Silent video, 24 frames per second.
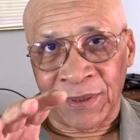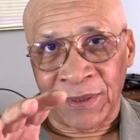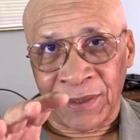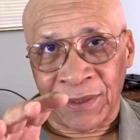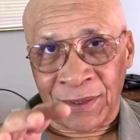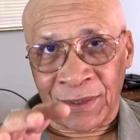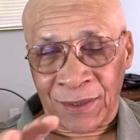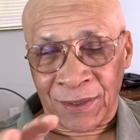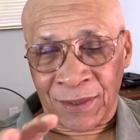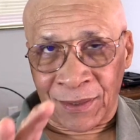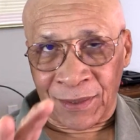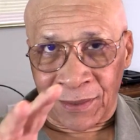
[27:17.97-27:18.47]

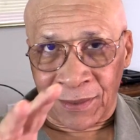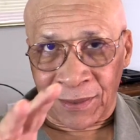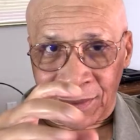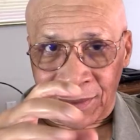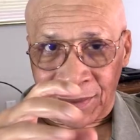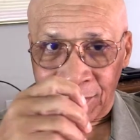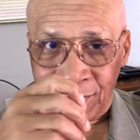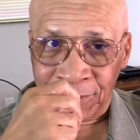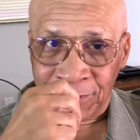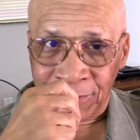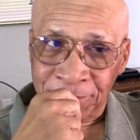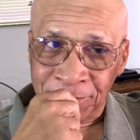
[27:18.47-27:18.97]

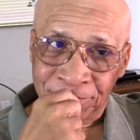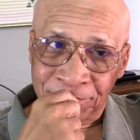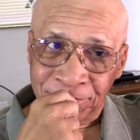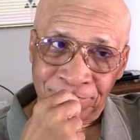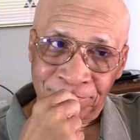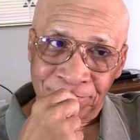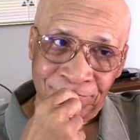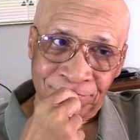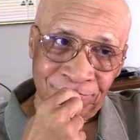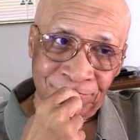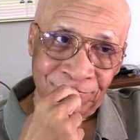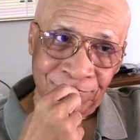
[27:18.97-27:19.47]
And
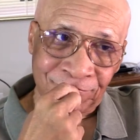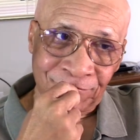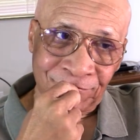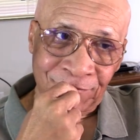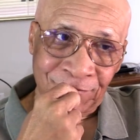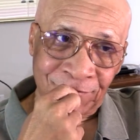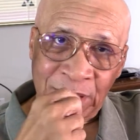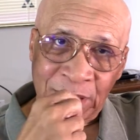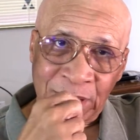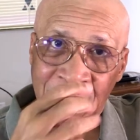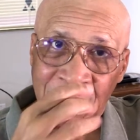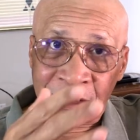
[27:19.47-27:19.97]

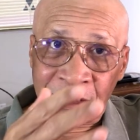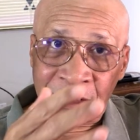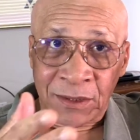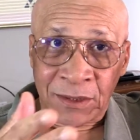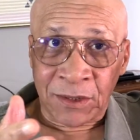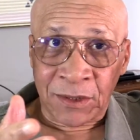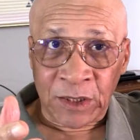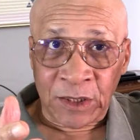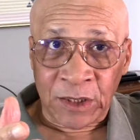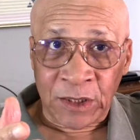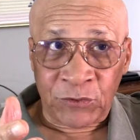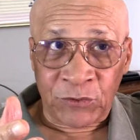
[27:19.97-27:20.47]

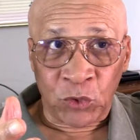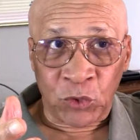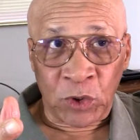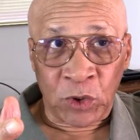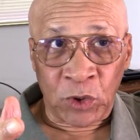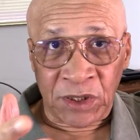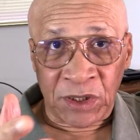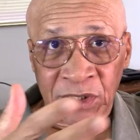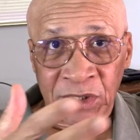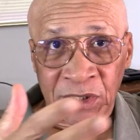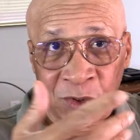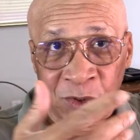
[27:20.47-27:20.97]
if you
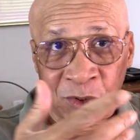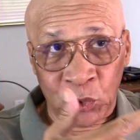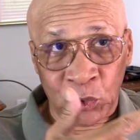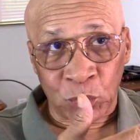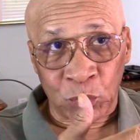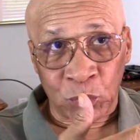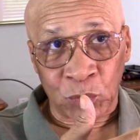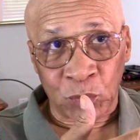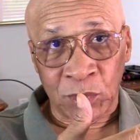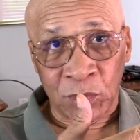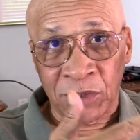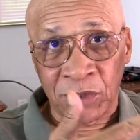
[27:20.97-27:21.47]
listen
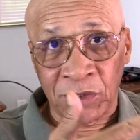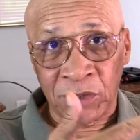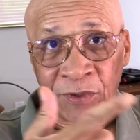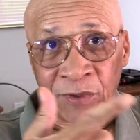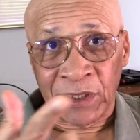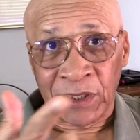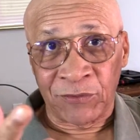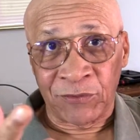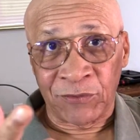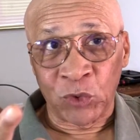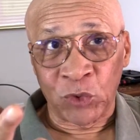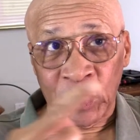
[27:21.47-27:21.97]
to, even
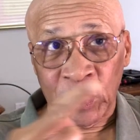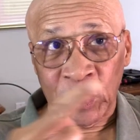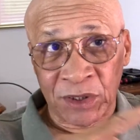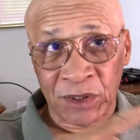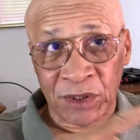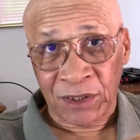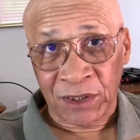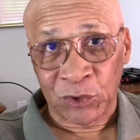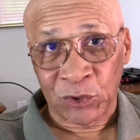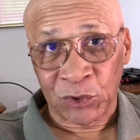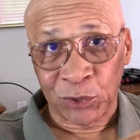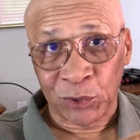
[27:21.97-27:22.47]
if you
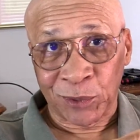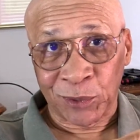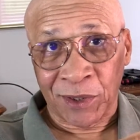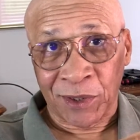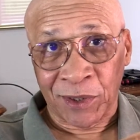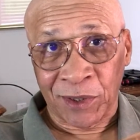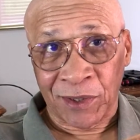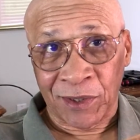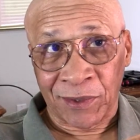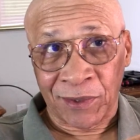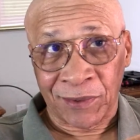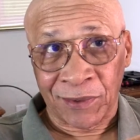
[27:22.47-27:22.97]
listen
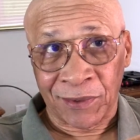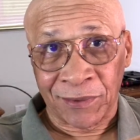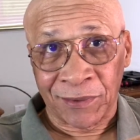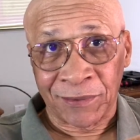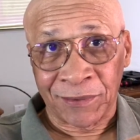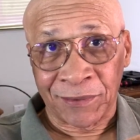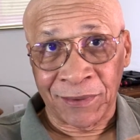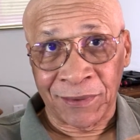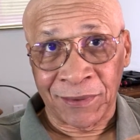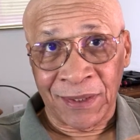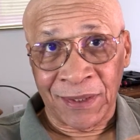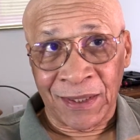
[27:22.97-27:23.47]
to
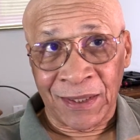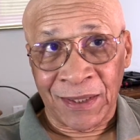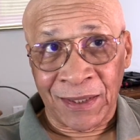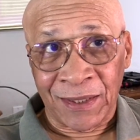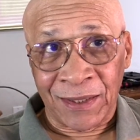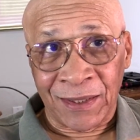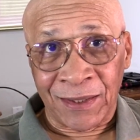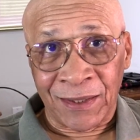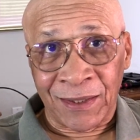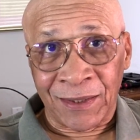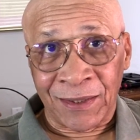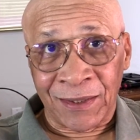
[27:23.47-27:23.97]

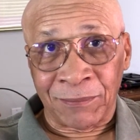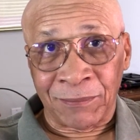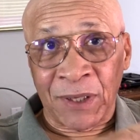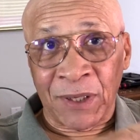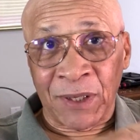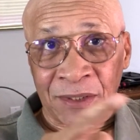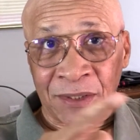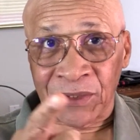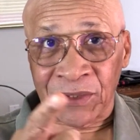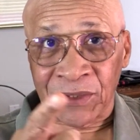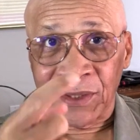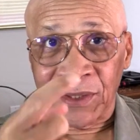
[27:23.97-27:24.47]

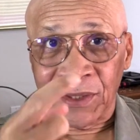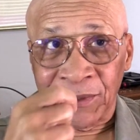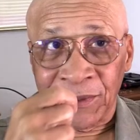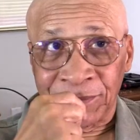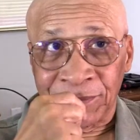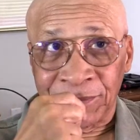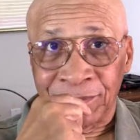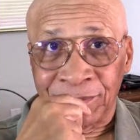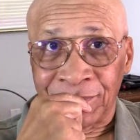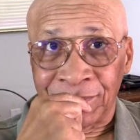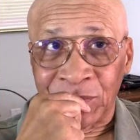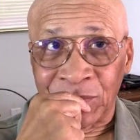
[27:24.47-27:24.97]
Musk,
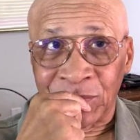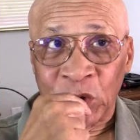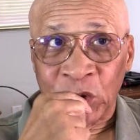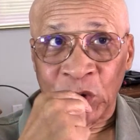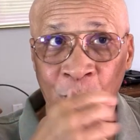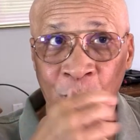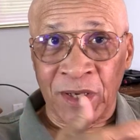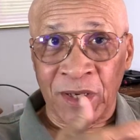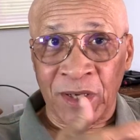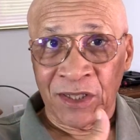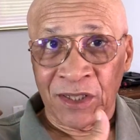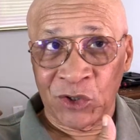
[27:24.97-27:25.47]
the
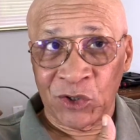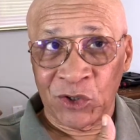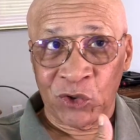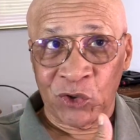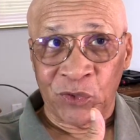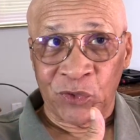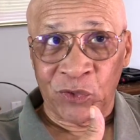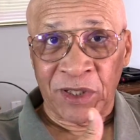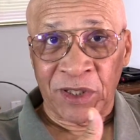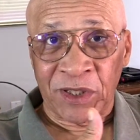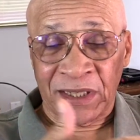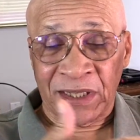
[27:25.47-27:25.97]
way he's
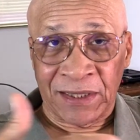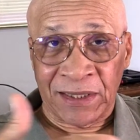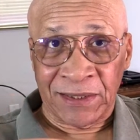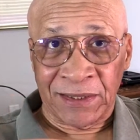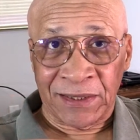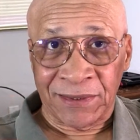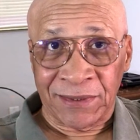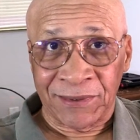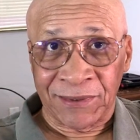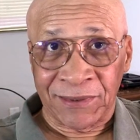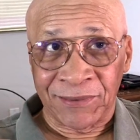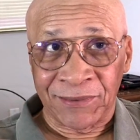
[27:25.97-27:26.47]
treating